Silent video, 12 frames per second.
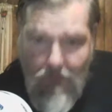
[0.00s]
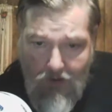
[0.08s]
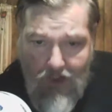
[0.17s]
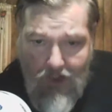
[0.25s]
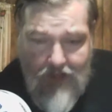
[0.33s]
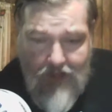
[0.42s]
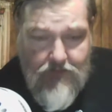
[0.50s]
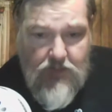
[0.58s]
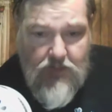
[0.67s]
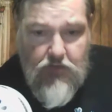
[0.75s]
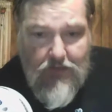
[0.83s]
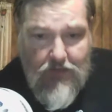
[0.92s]
and
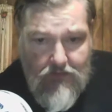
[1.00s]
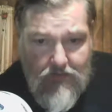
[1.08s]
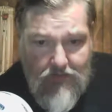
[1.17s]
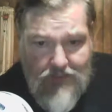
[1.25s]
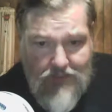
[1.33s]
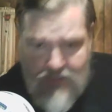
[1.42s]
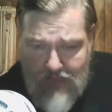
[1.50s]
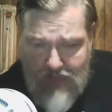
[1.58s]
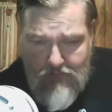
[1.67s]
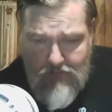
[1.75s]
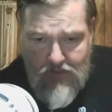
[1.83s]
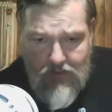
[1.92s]
strength and
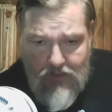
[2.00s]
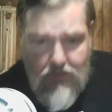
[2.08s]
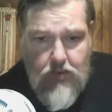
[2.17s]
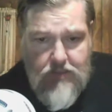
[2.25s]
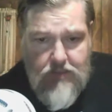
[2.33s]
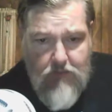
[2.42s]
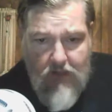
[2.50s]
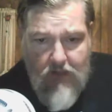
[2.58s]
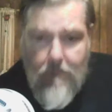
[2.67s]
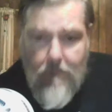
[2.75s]
stamina and chutzpah,